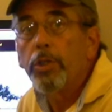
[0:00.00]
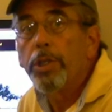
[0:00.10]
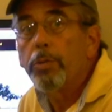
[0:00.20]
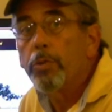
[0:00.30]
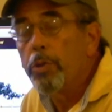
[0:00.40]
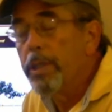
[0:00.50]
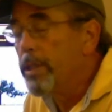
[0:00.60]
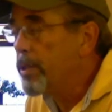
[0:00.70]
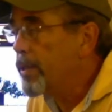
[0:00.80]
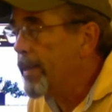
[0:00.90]
your
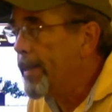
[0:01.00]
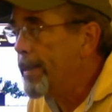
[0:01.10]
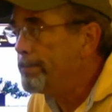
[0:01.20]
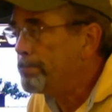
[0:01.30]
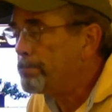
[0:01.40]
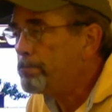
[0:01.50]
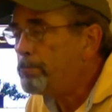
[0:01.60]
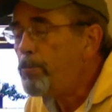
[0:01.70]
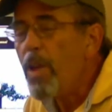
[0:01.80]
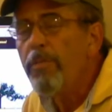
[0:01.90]
trees
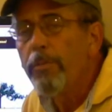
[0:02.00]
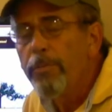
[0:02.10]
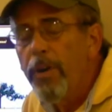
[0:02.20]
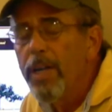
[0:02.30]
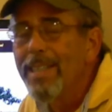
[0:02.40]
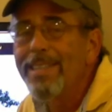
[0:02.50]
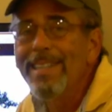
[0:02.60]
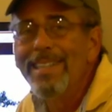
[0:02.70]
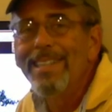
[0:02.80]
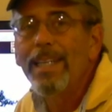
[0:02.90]
from fungus,
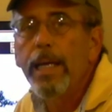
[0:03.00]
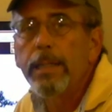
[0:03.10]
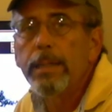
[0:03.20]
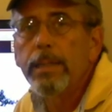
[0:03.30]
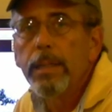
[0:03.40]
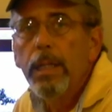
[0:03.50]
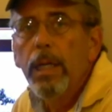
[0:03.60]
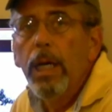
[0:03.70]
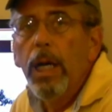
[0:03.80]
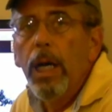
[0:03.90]
insects,
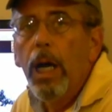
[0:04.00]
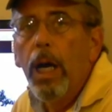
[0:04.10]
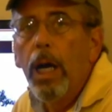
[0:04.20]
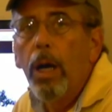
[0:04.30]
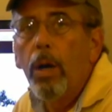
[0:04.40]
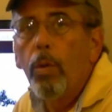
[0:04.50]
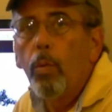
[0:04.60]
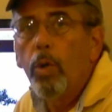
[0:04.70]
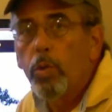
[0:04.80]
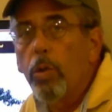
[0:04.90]

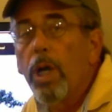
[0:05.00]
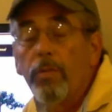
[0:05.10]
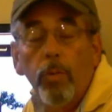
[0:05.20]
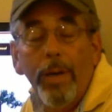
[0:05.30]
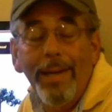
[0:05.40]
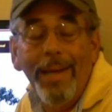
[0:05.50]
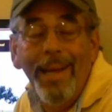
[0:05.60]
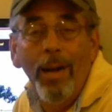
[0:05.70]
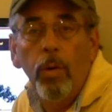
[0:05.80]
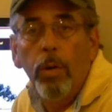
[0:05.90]
which we'll cover right
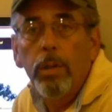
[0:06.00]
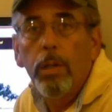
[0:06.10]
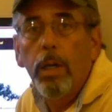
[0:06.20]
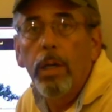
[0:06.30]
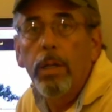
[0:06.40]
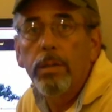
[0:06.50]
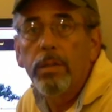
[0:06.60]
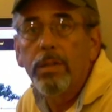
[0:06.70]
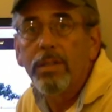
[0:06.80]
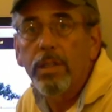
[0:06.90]
now
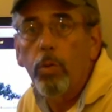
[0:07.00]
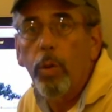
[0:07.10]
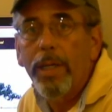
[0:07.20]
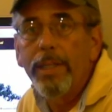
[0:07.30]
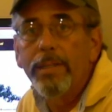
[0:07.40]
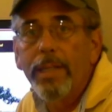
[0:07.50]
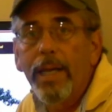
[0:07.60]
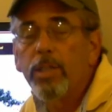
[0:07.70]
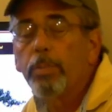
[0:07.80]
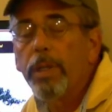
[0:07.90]
since it's a quick and
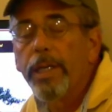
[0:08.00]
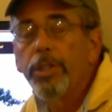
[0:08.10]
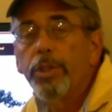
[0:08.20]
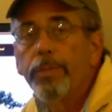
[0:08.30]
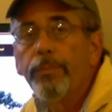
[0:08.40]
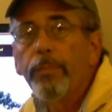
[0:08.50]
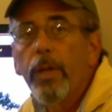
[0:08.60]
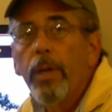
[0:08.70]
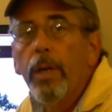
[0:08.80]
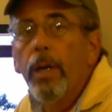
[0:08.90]
easy explanation.
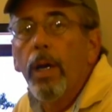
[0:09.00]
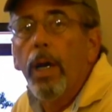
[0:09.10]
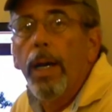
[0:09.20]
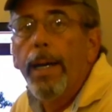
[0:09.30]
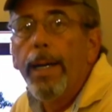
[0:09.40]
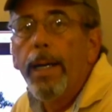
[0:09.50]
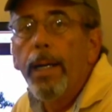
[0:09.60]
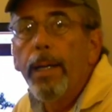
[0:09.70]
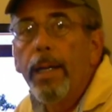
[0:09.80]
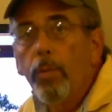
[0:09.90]

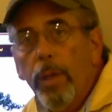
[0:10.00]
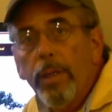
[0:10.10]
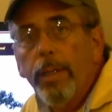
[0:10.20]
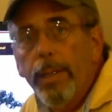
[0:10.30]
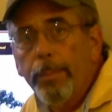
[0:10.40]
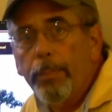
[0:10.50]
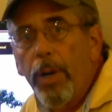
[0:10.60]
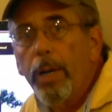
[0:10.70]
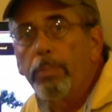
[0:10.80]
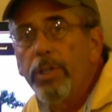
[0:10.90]
And
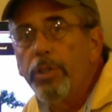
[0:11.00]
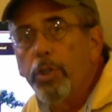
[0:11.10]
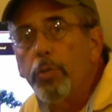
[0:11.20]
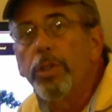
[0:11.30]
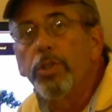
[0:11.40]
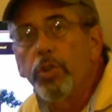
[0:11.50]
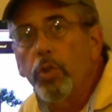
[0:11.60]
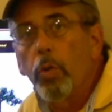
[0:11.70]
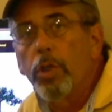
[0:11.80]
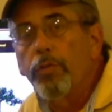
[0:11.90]
prior to placing your trees as
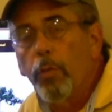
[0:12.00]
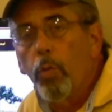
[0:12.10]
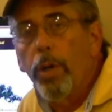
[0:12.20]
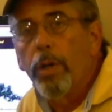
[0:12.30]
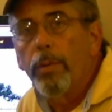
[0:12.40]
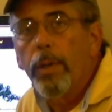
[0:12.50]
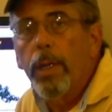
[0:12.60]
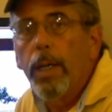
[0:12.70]
storage for winter,